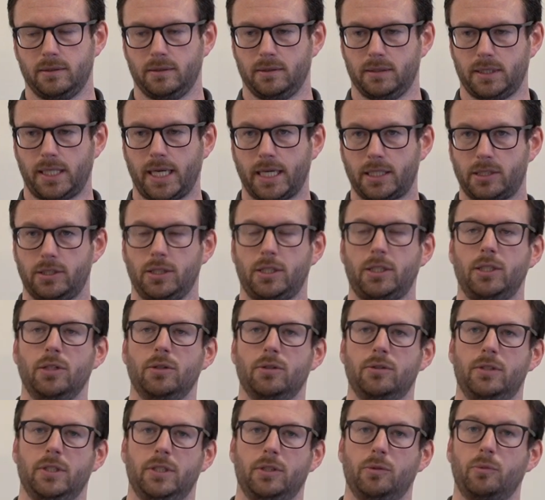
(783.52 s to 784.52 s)

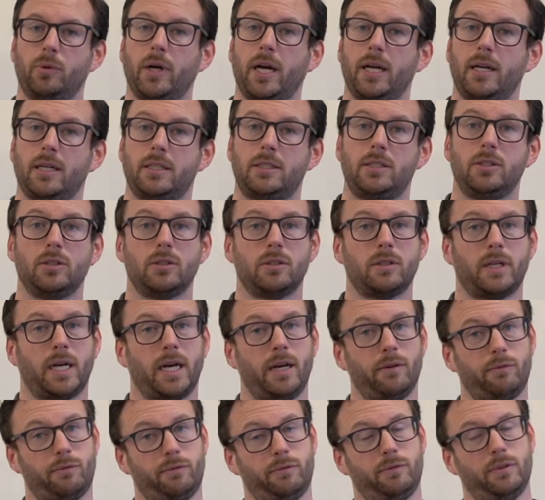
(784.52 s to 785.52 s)
execute in the way that you
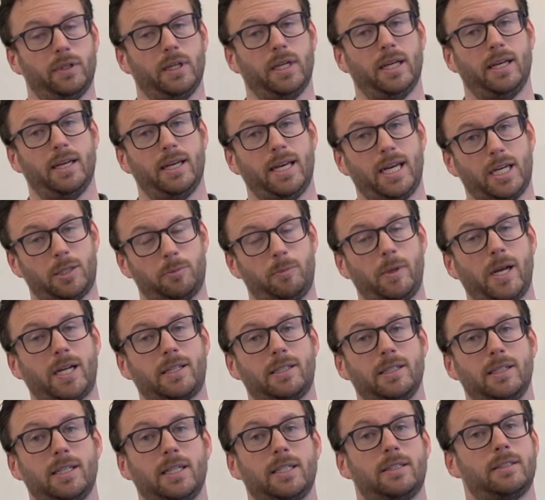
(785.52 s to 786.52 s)
have
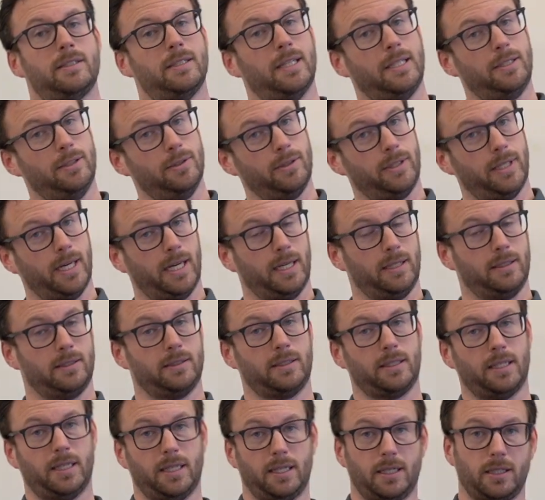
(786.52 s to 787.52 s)
expected it, that you
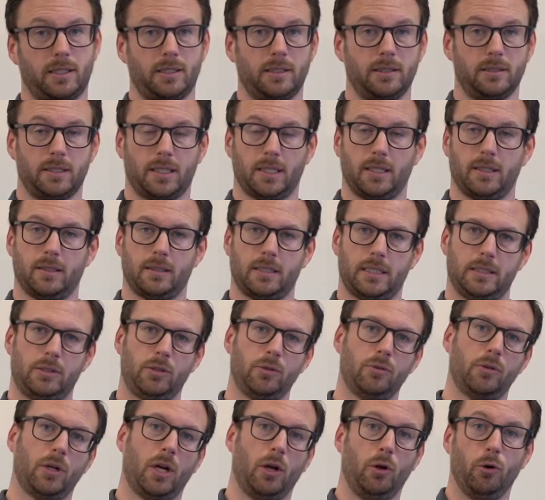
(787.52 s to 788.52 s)
can
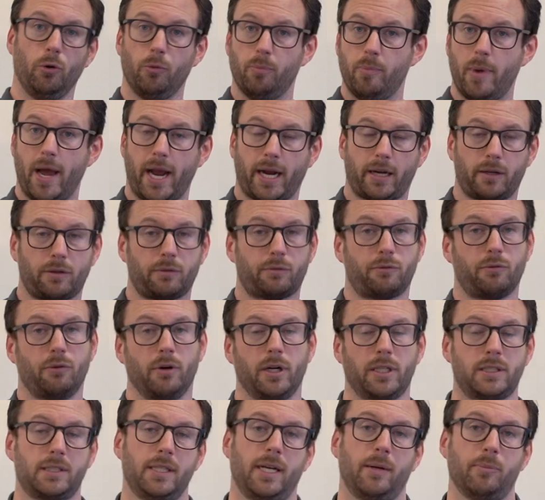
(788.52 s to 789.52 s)
do a loop back, for
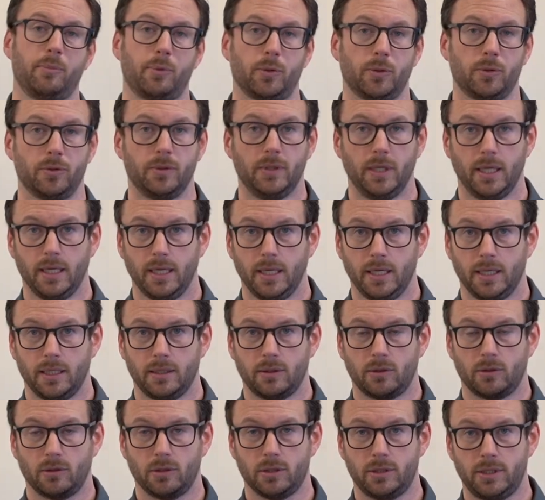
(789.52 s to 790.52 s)
example,
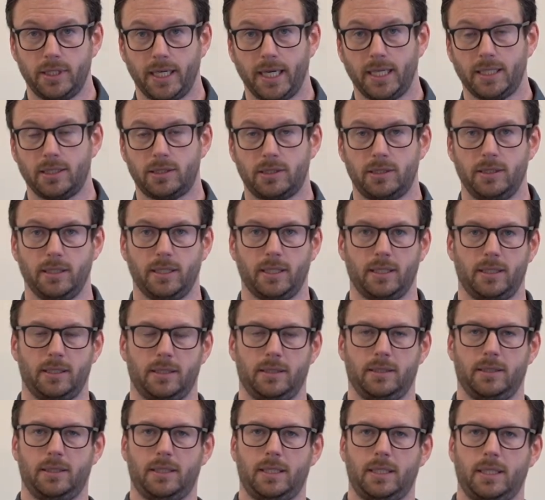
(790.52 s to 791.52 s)
or change
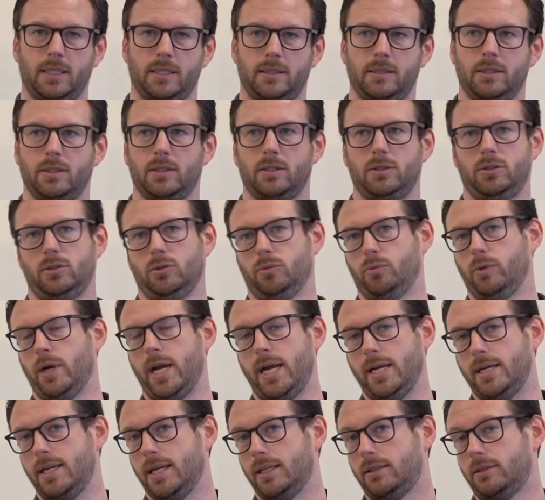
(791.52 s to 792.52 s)
the
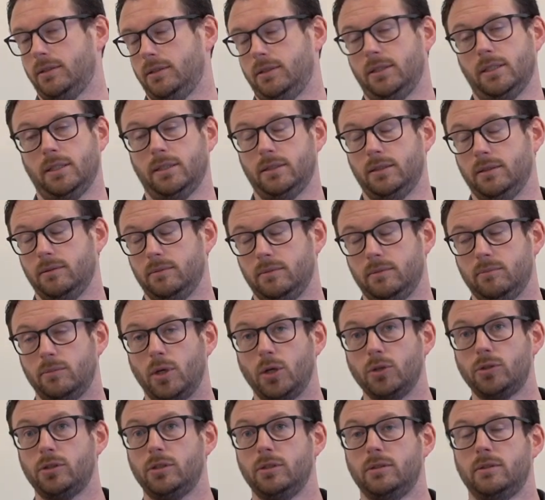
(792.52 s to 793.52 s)
way that the
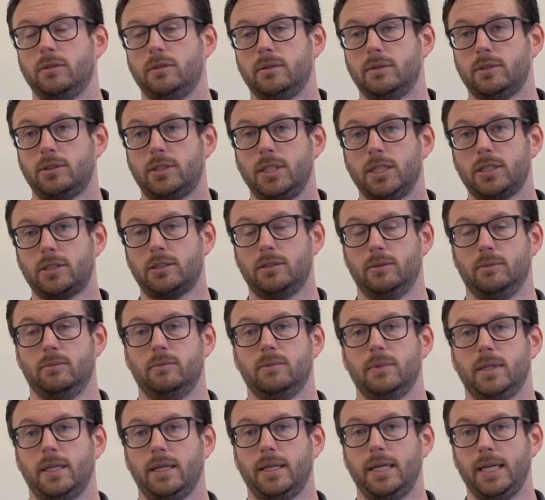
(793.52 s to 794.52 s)
motion
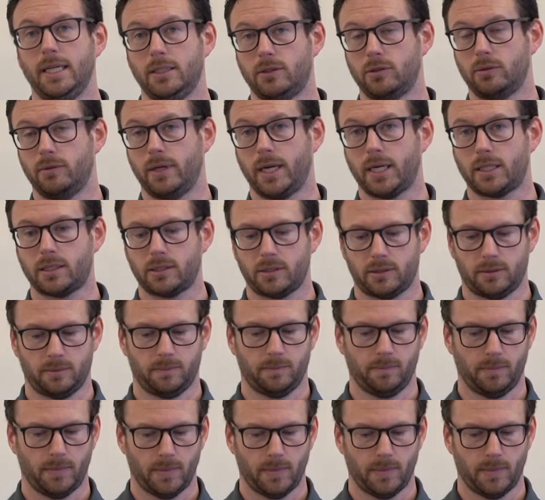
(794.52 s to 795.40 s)
system interacts.